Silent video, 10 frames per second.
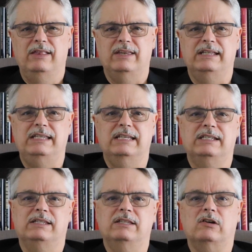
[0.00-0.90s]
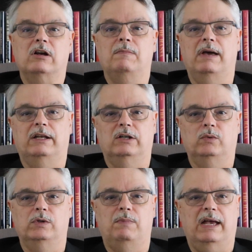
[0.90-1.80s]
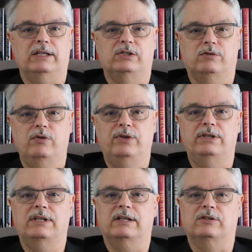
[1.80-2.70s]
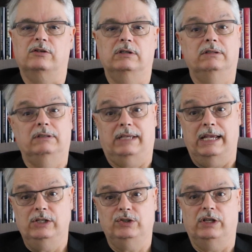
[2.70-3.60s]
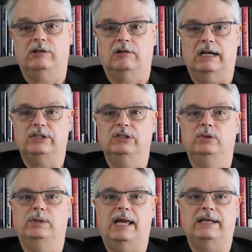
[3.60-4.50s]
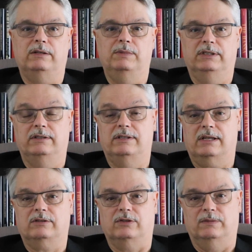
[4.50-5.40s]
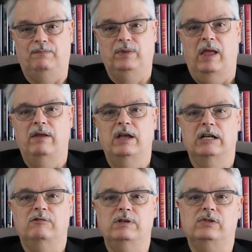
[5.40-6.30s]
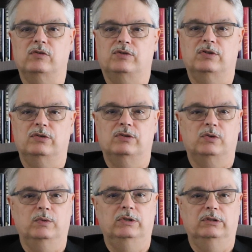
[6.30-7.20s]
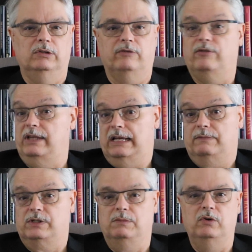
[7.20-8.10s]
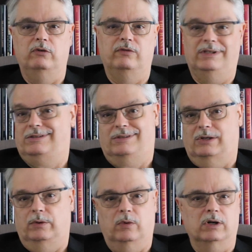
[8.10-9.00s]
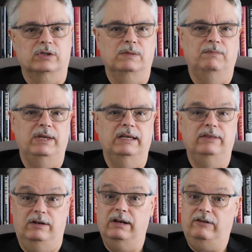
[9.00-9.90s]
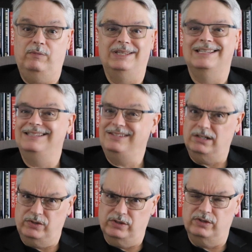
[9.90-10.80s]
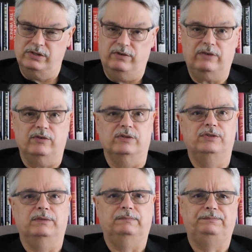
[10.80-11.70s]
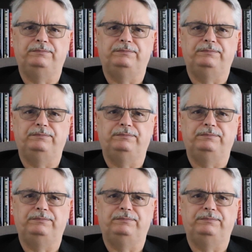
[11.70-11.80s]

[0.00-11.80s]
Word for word: The idea is that dark matter would pass through the detector and occasionally crash into an atom in the detector. Researchers would look for the atoms to move. That's how it works. And there have been dozens of efforts.